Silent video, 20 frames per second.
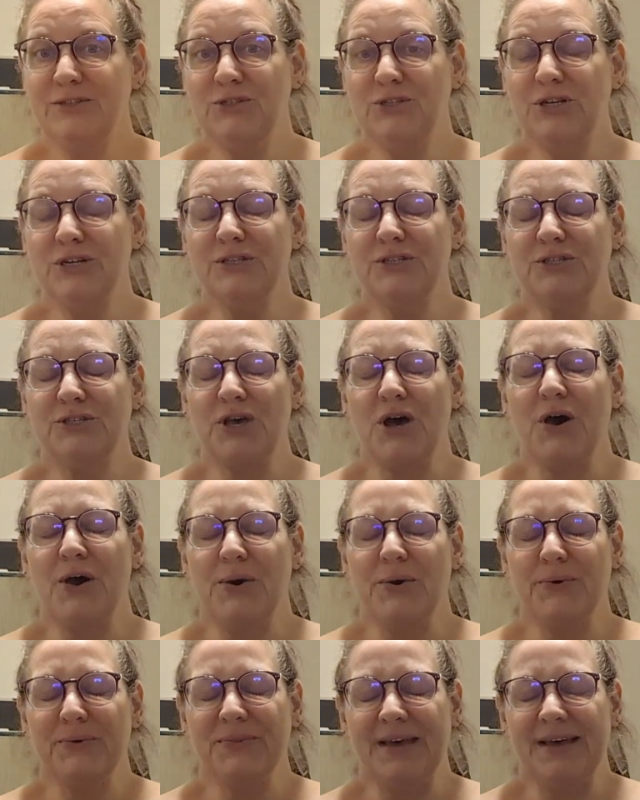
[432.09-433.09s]
just
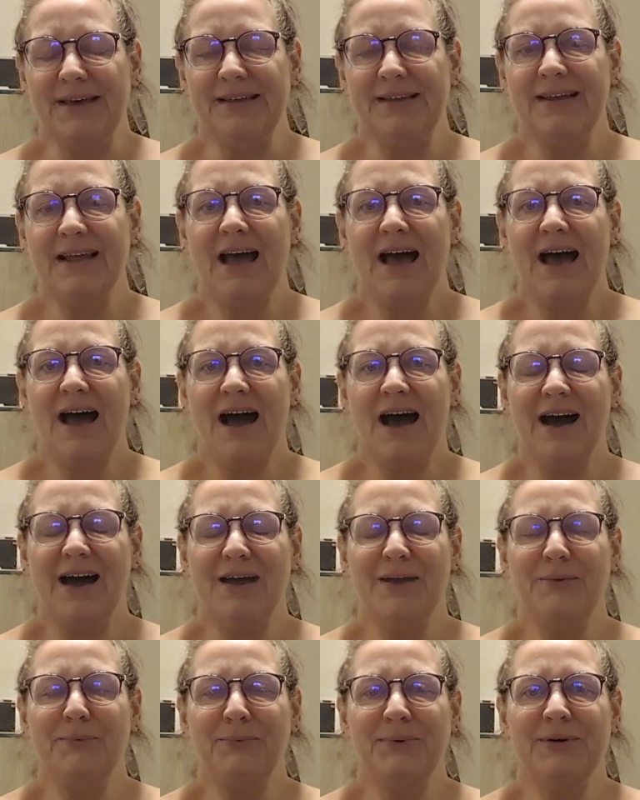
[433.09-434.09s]
so that
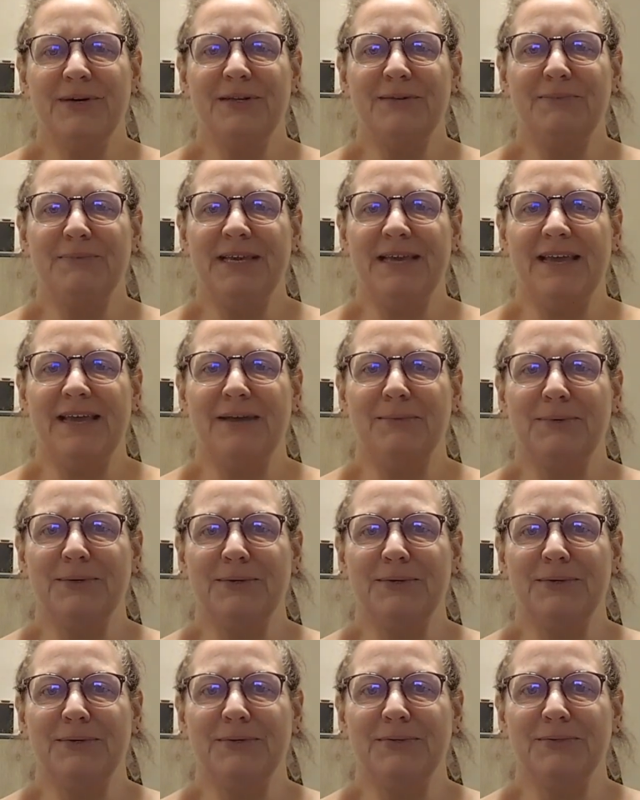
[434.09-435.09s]
I would be
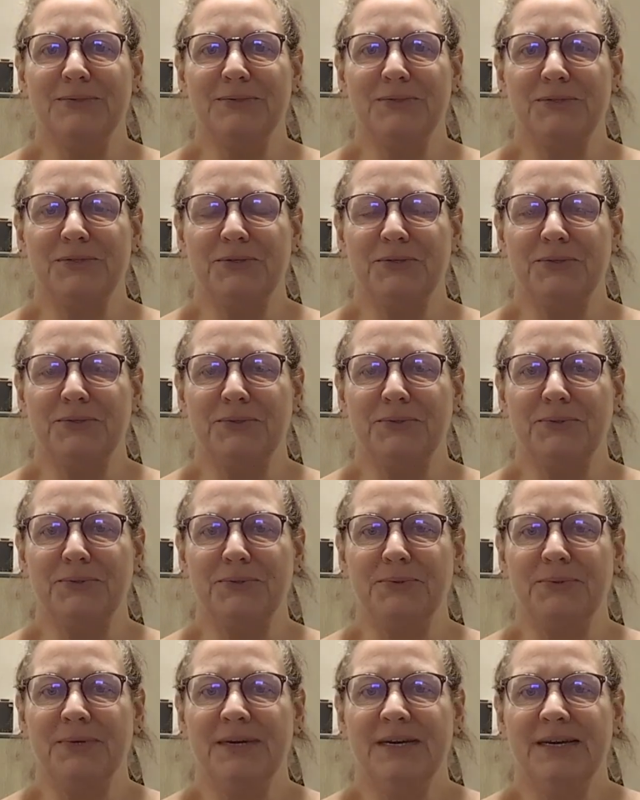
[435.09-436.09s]
able
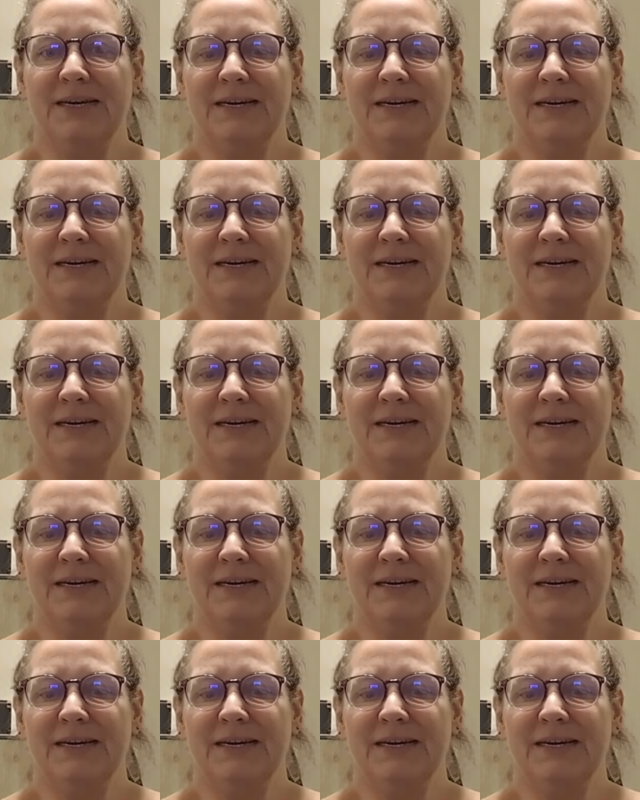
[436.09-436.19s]
to